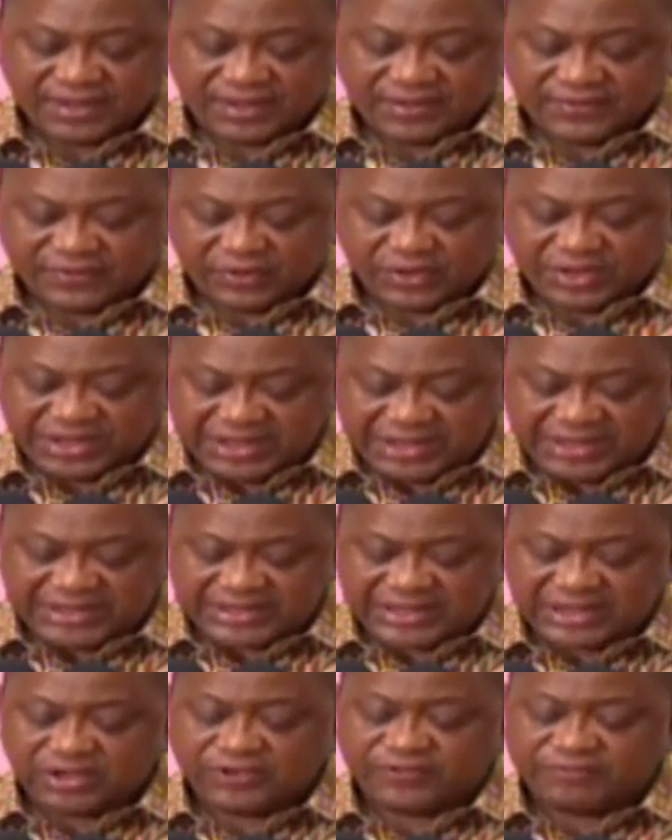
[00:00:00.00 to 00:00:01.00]
for
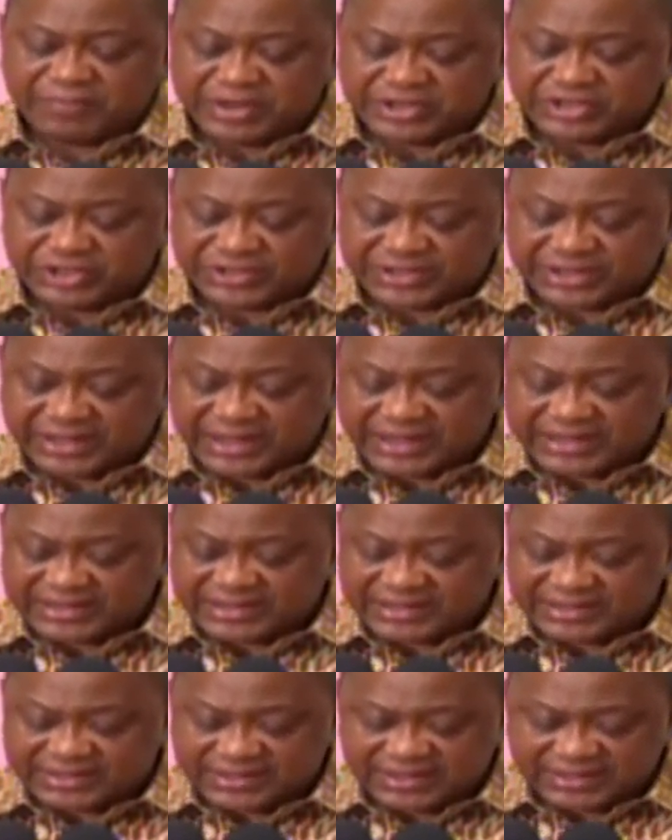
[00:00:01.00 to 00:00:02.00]
easing of measures against
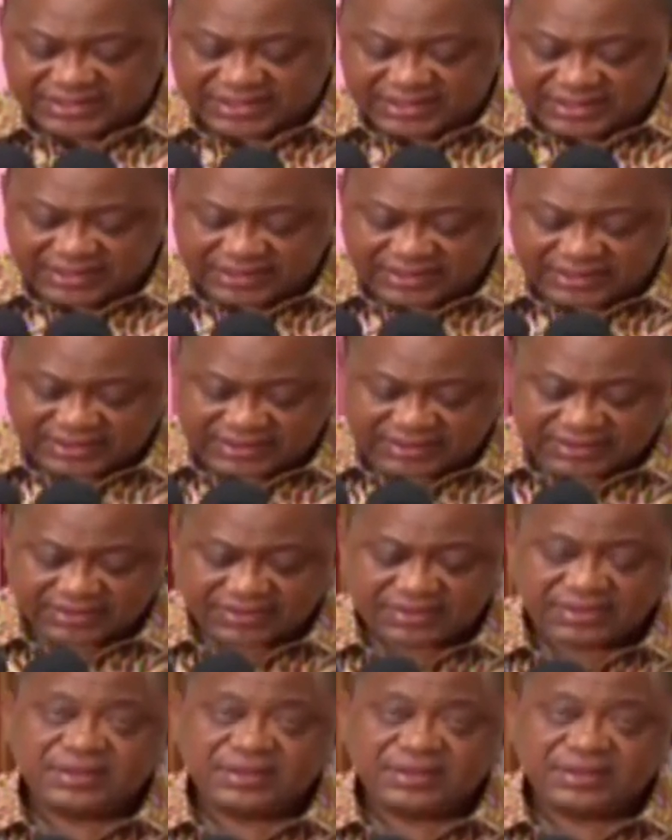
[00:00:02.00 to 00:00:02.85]
this disease